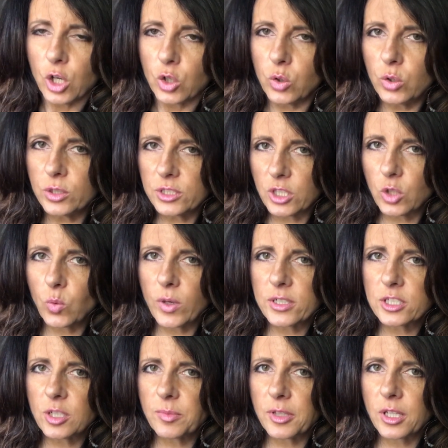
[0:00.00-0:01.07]
Cools can wear
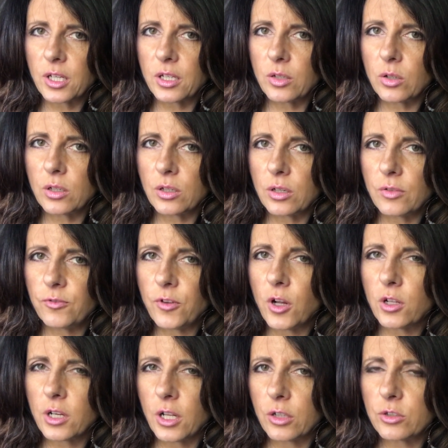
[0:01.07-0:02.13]
some of the fall
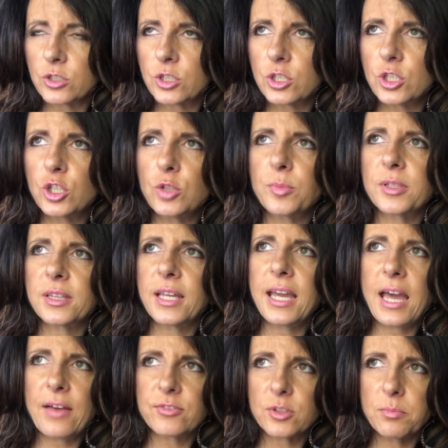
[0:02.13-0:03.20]
colors too, but they
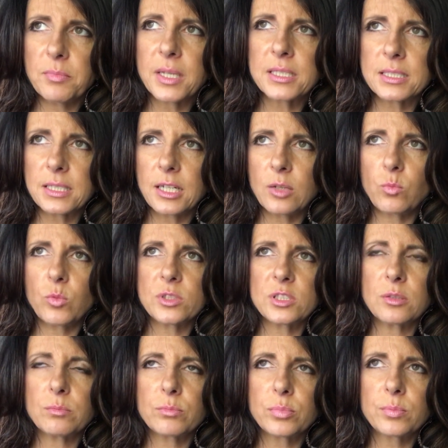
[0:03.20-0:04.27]
have to mix it in with
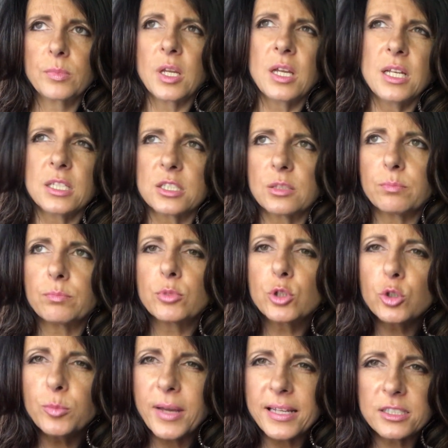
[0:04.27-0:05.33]
some
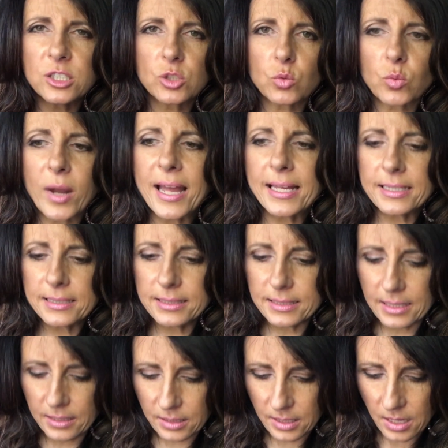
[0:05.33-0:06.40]
blue-based reds
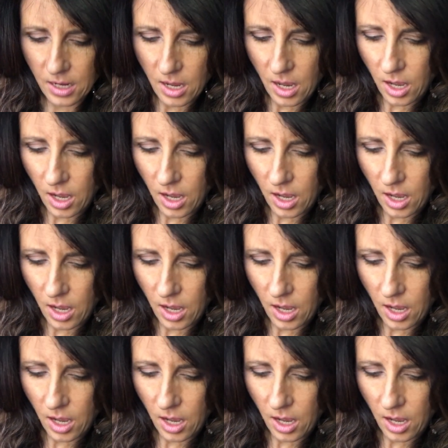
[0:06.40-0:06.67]
and